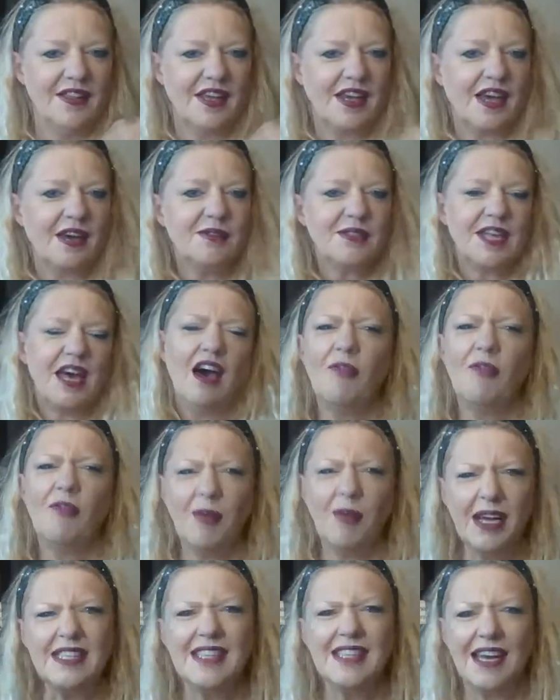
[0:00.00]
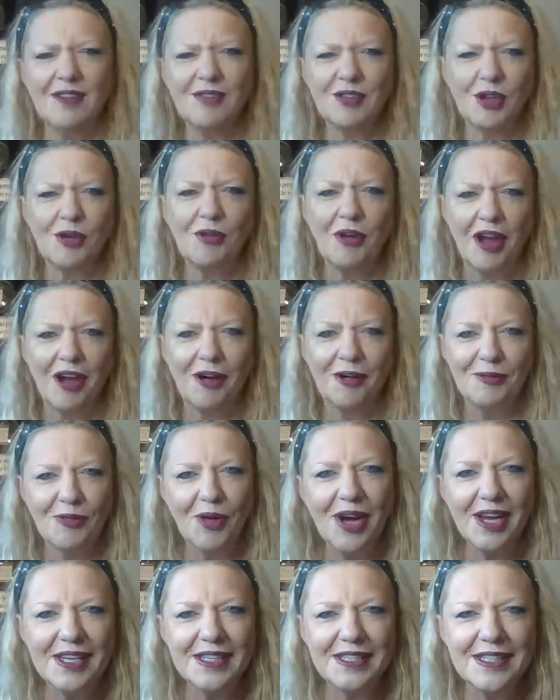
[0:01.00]
that goes halfway down your
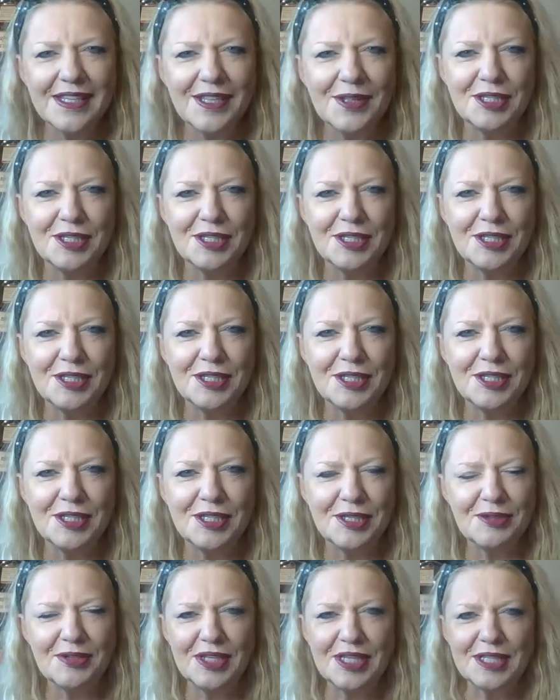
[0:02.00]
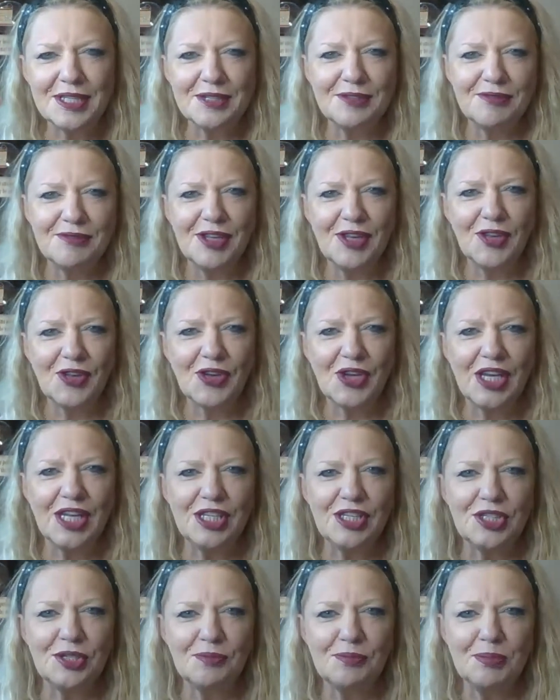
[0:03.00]
arm. Why is it that whenever we do these lovely
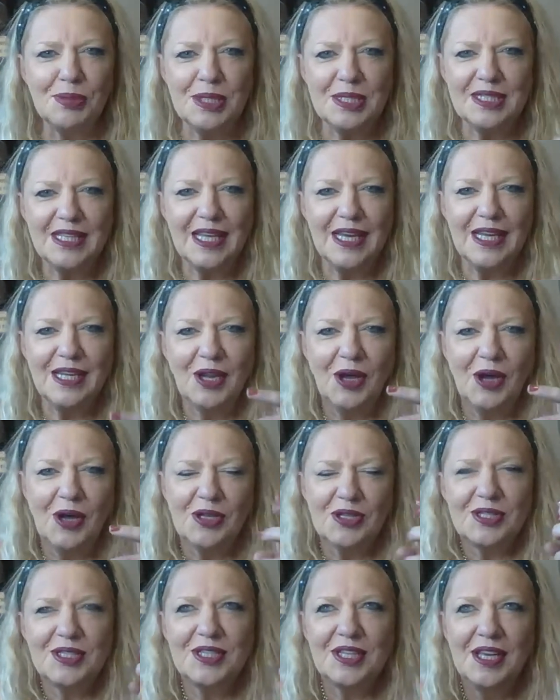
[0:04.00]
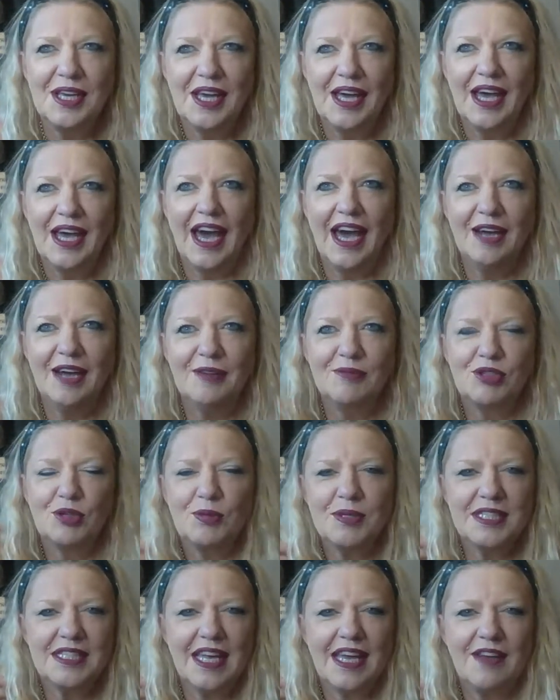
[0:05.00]
looking jumpers, they're not,
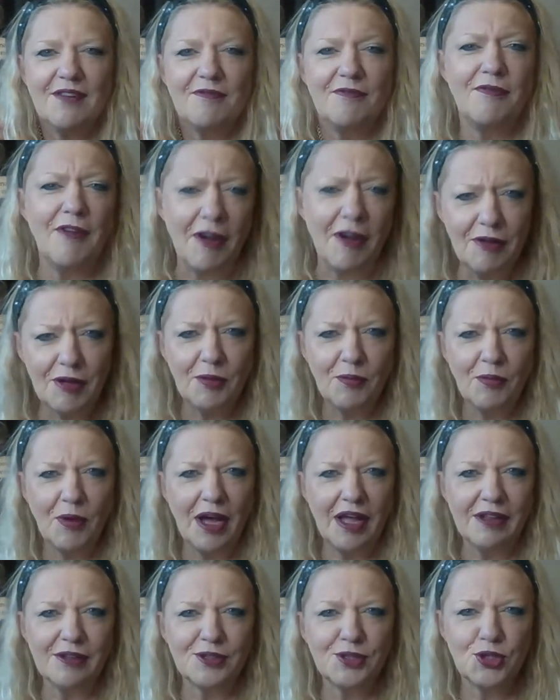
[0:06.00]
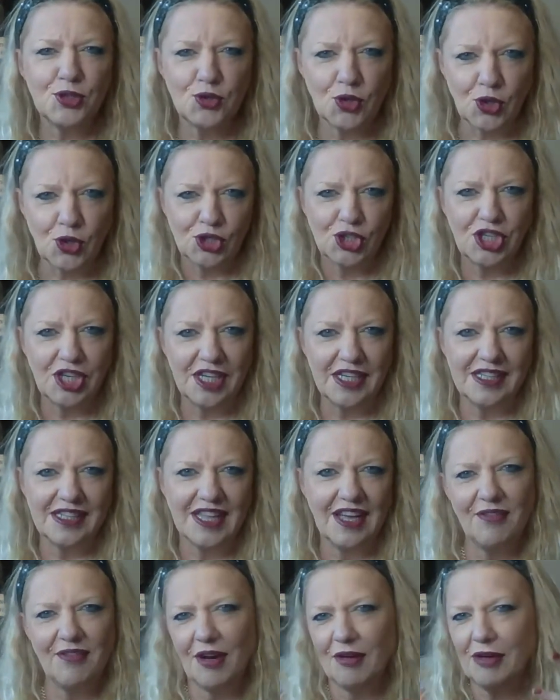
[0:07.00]
should we say, very well structured?
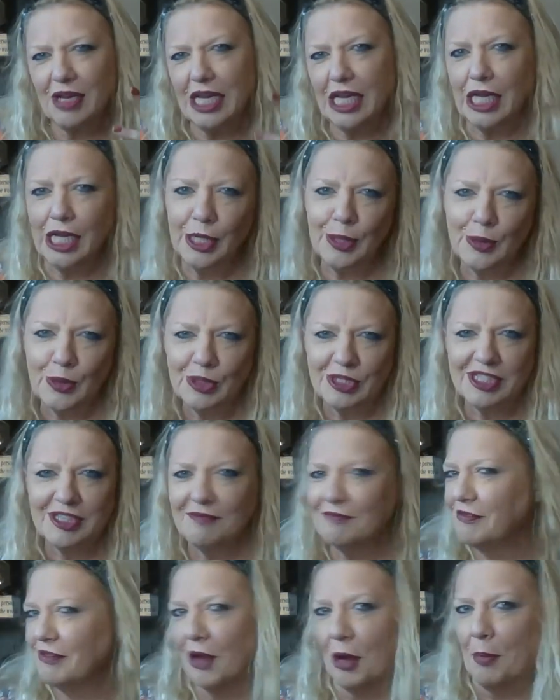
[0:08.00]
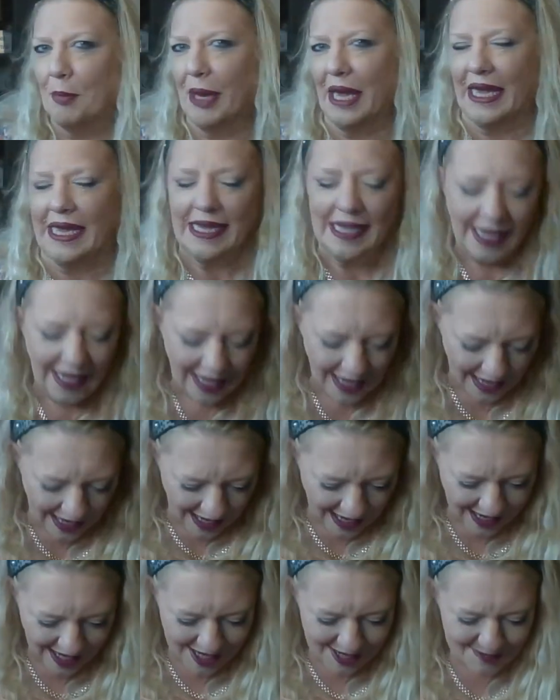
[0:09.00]
They're very loose and floppy.
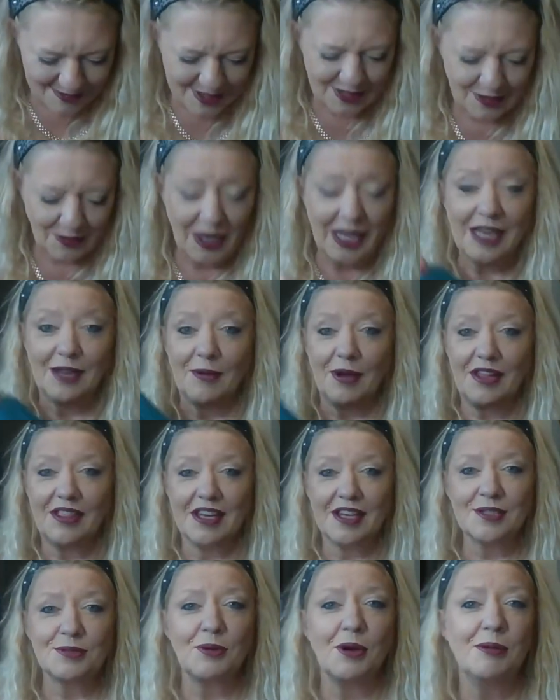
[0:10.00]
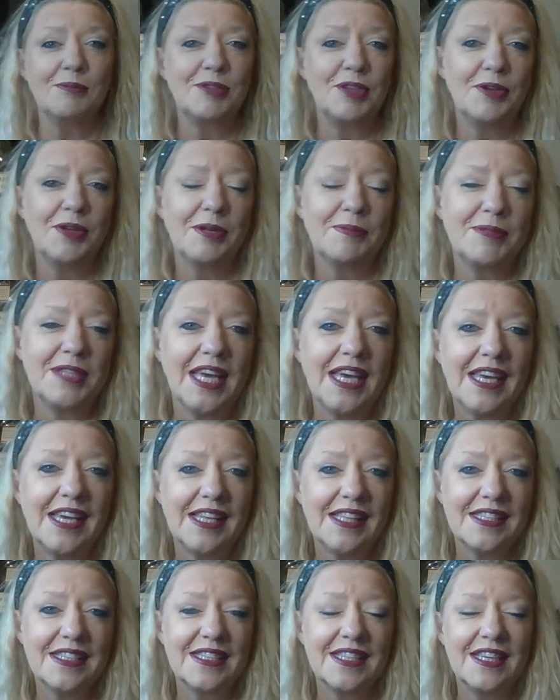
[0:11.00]
So anyway, that's what I'm doing. I'm
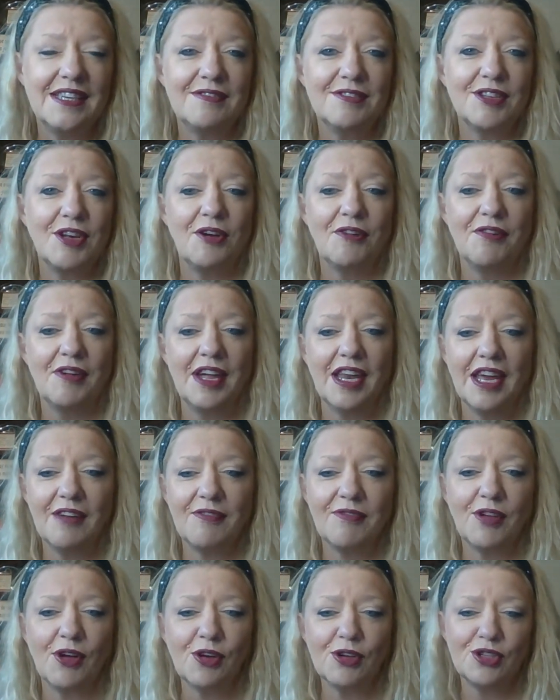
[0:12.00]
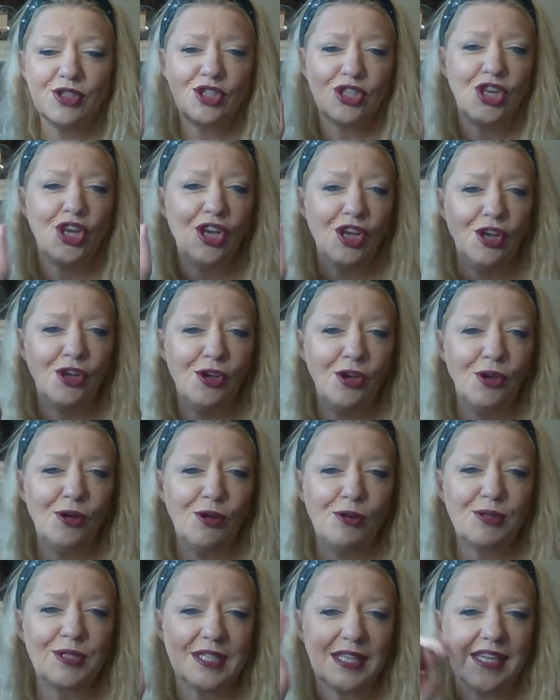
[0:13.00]
taking the sleeves off, and I've got
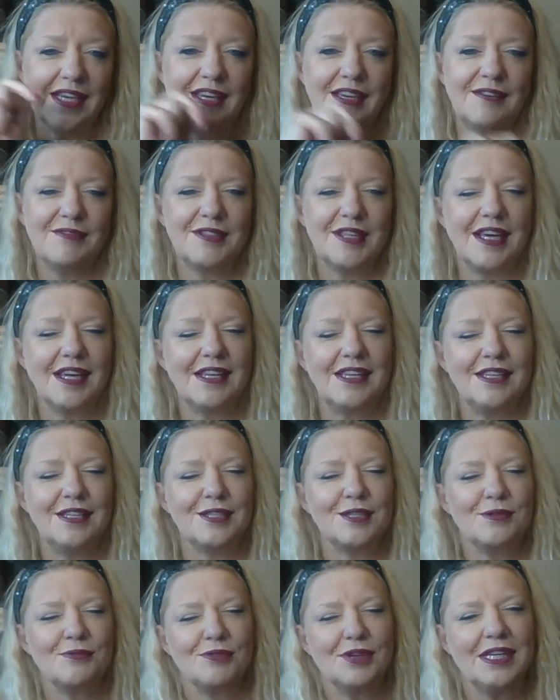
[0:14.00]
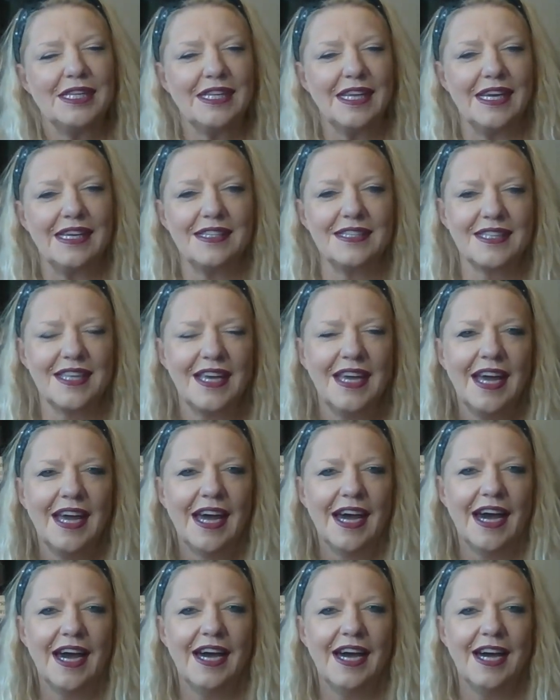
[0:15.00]
two sleeves that I need to re-knit.
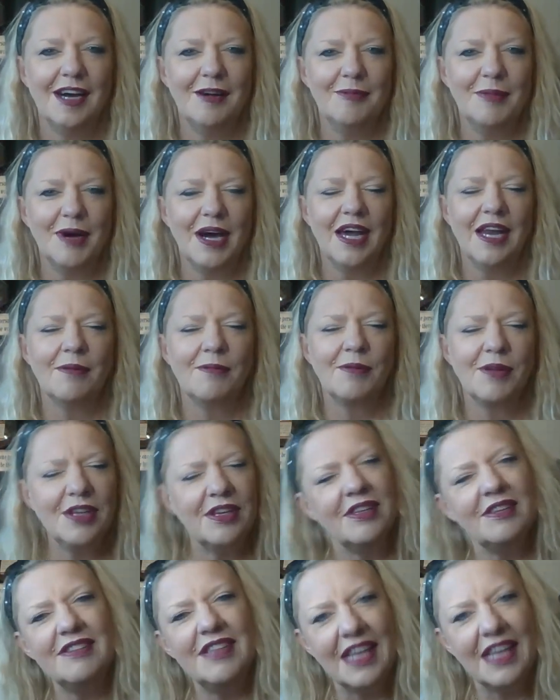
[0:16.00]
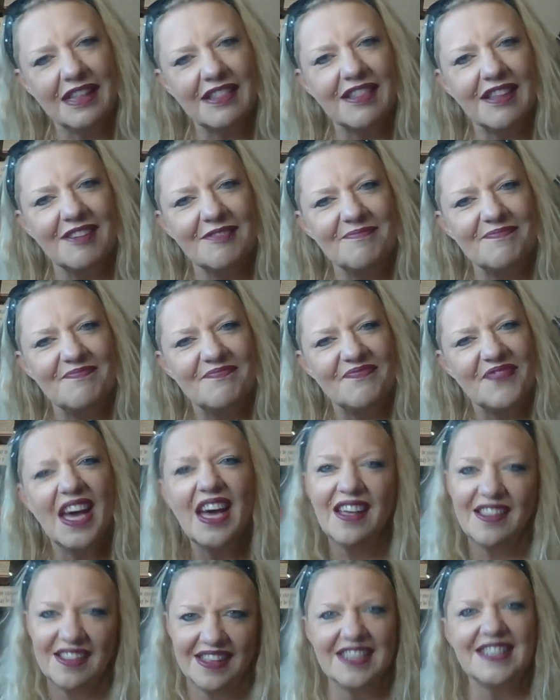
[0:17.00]
And I'm going to knit them
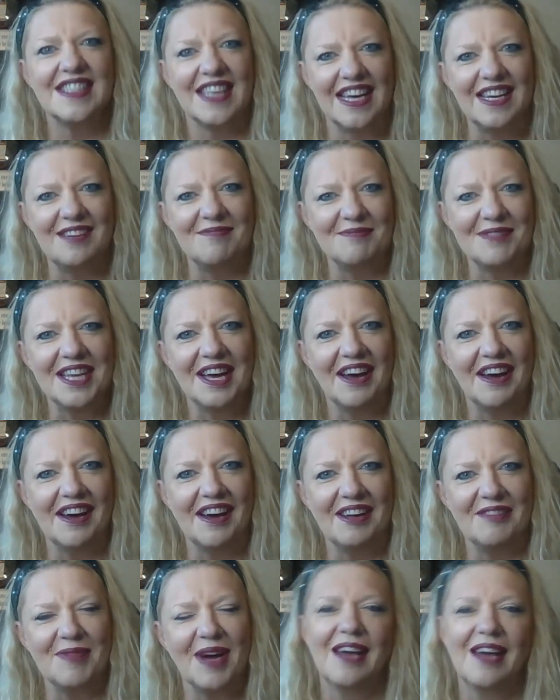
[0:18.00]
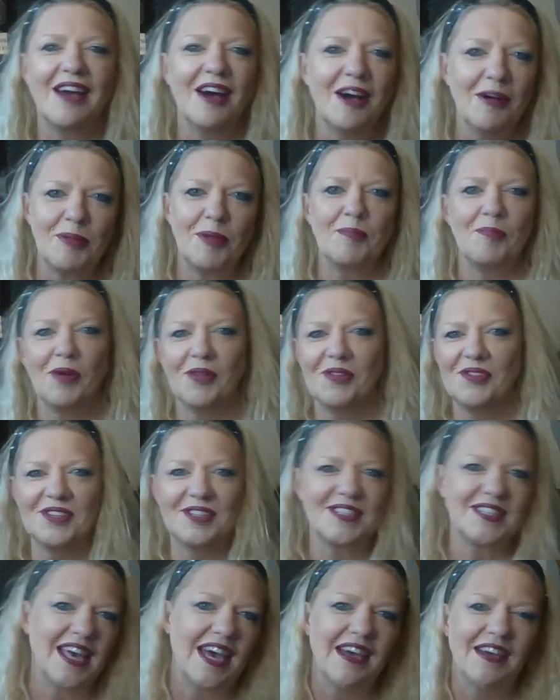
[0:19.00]
at the same time. I can't be
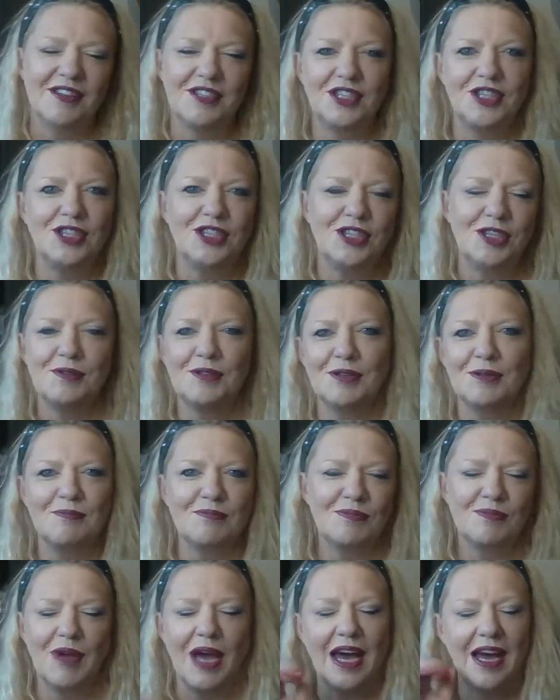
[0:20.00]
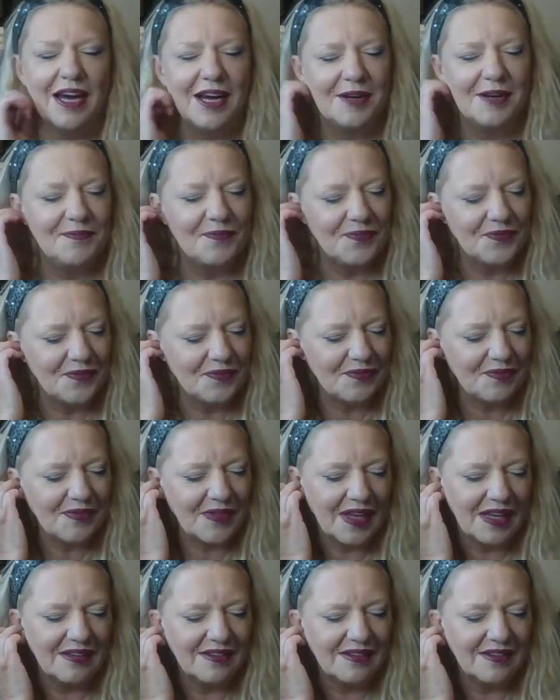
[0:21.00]
bothered to do them